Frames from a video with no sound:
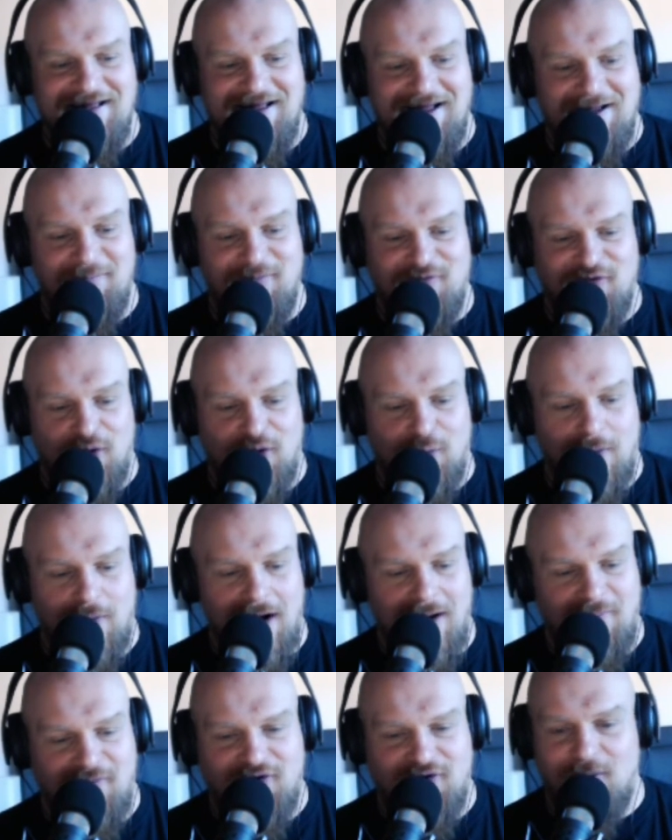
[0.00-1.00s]
I'm
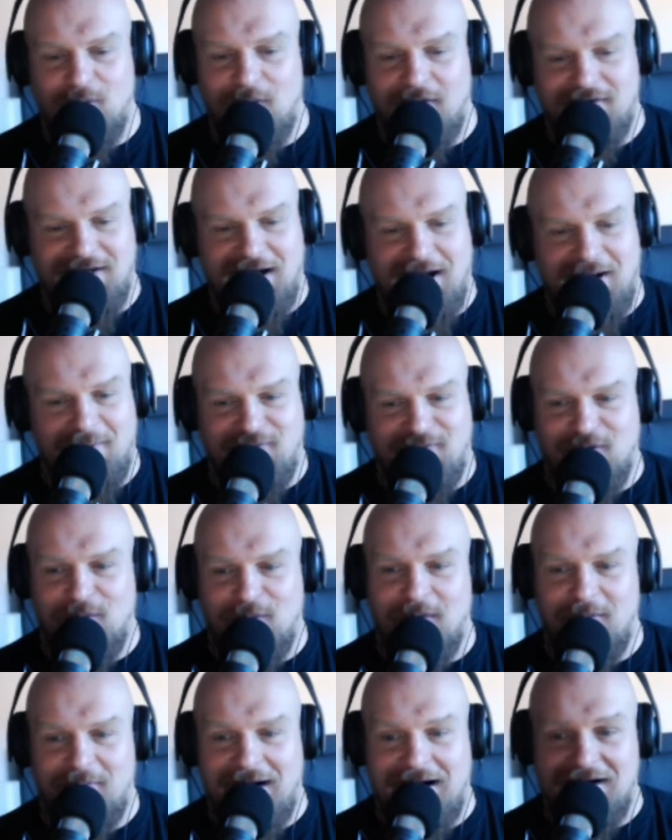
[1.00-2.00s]
somewhat
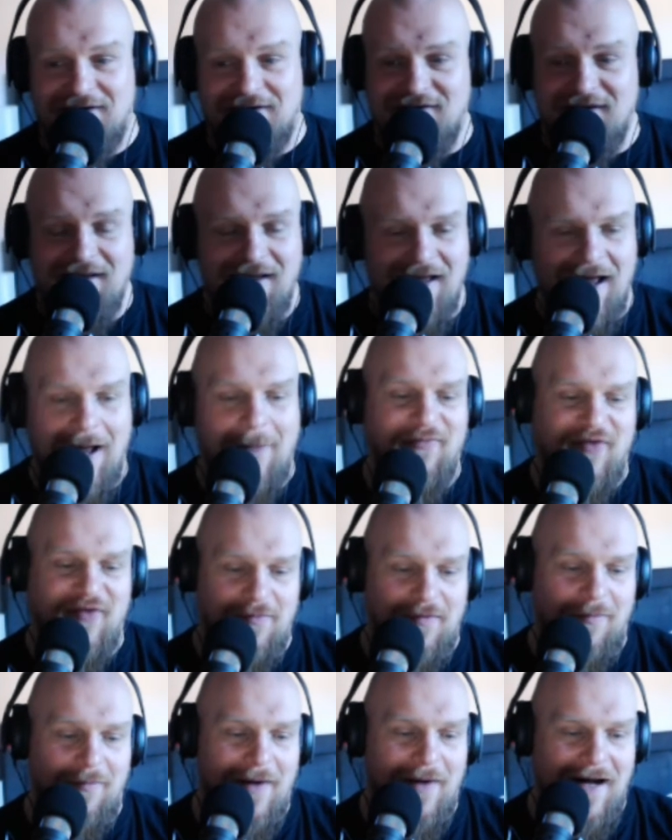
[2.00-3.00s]
mad. I'm
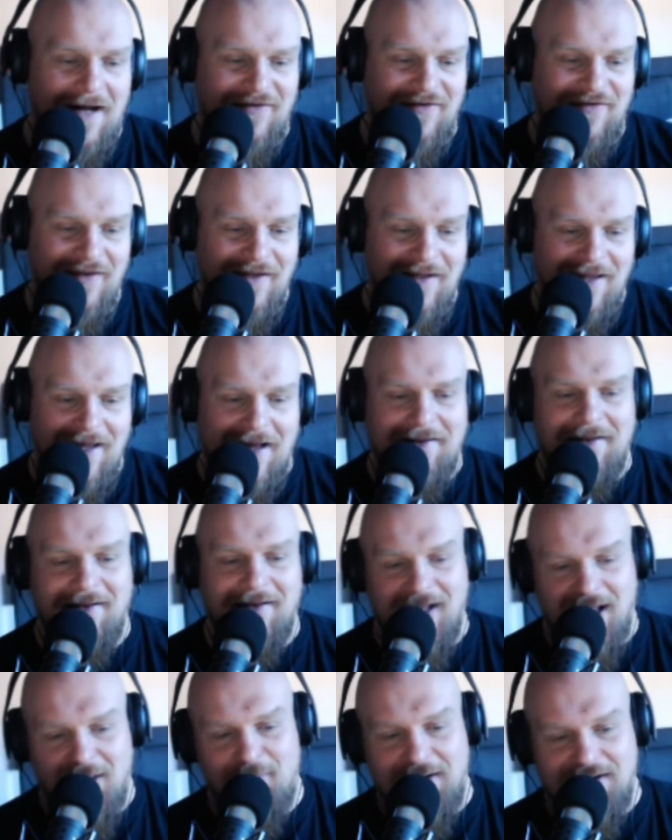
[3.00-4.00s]
somewhat mad and a
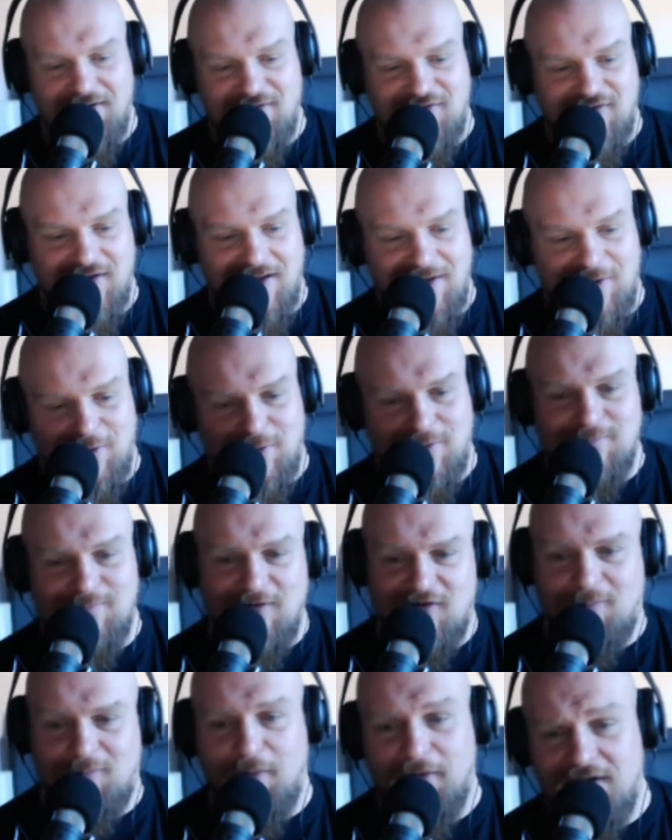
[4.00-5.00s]
little bit,
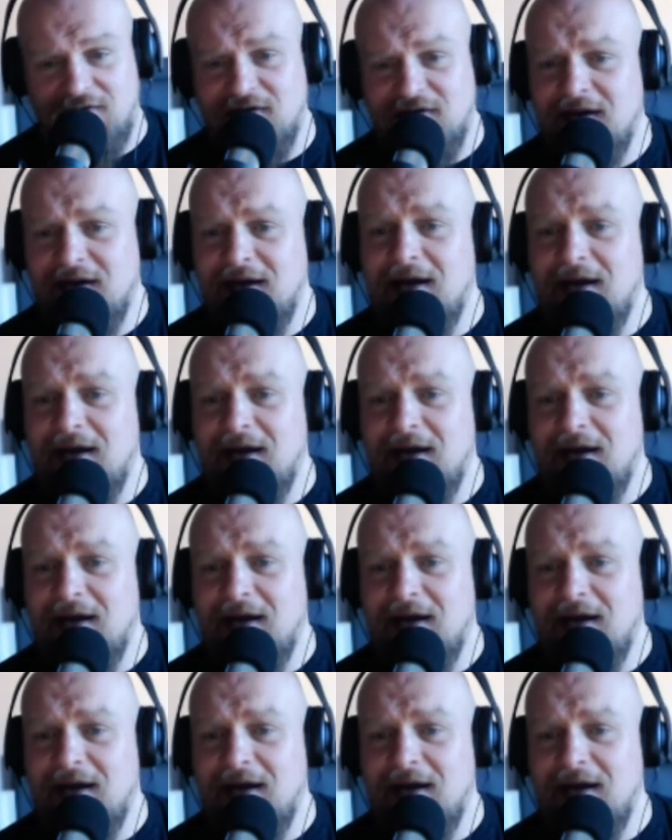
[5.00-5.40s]
disappointed.